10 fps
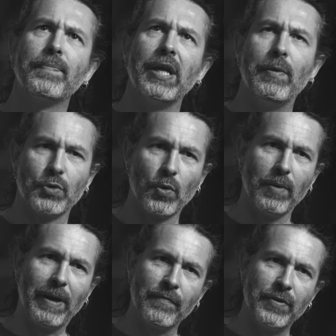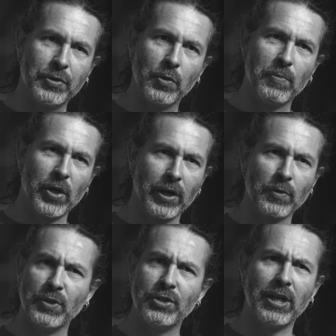It was all about physical
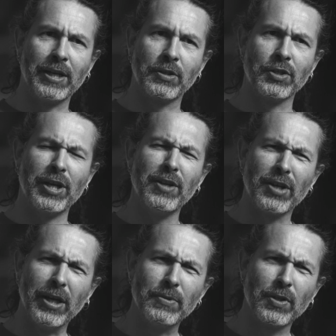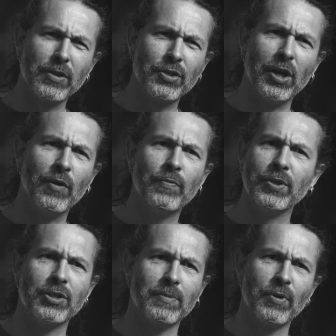product. We still had cassette tapes on the shelf,
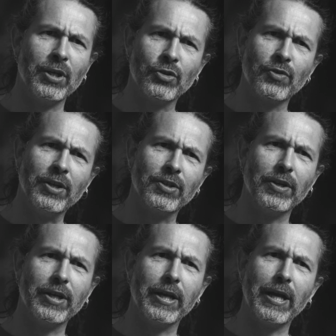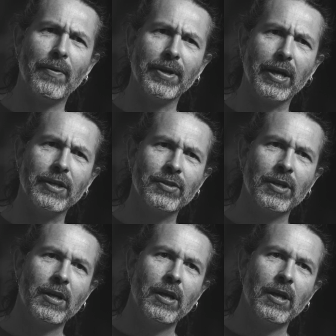which is a pretty strange idea nowadays.